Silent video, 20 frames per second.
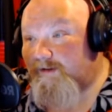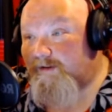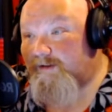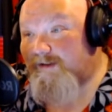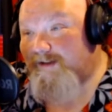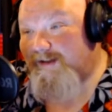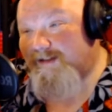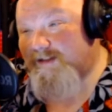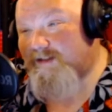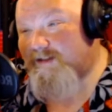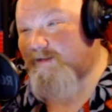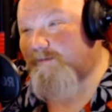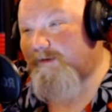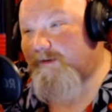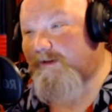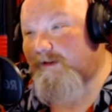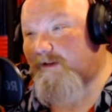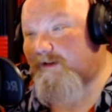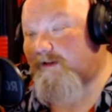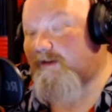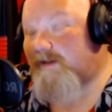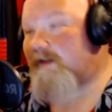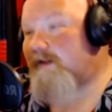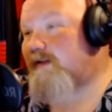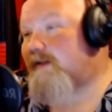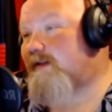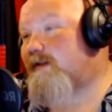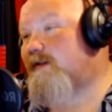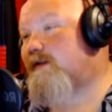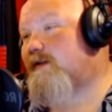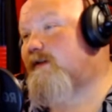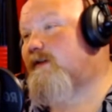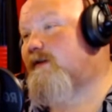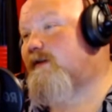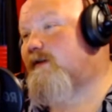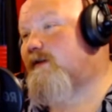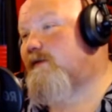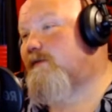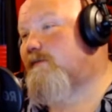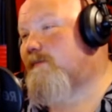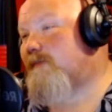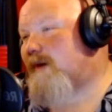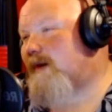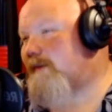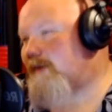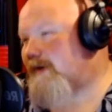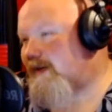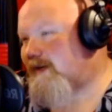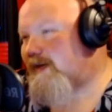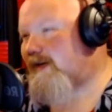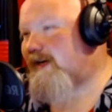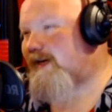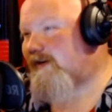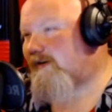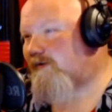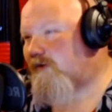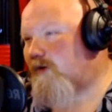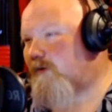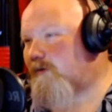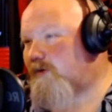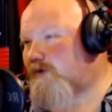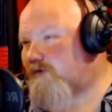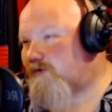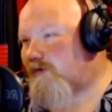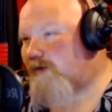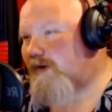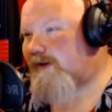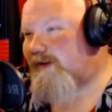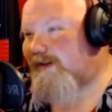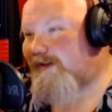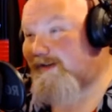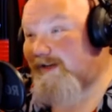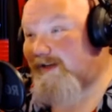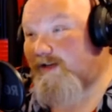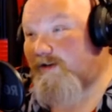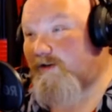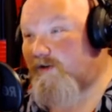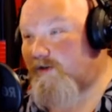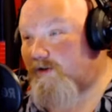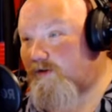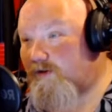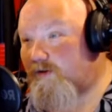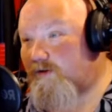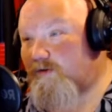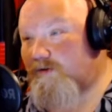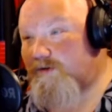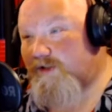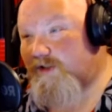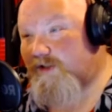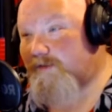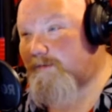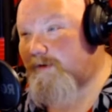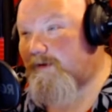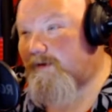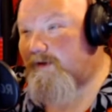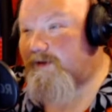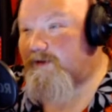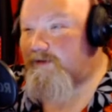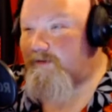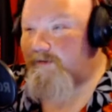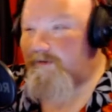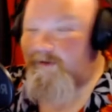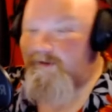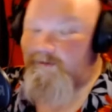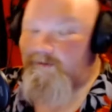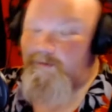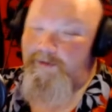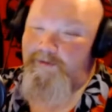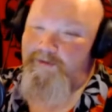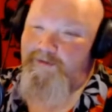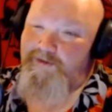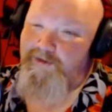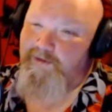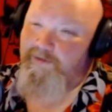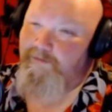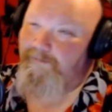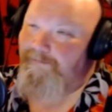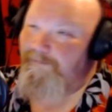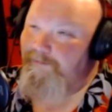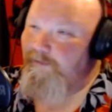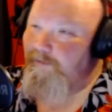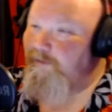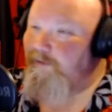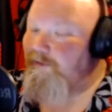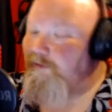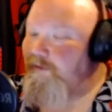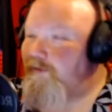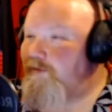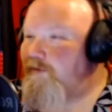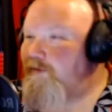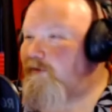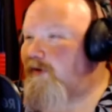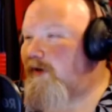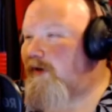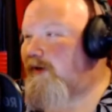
And that's something that Mommy and Daddy are always trying to get you to do, is experience new things, whether it's a new food, a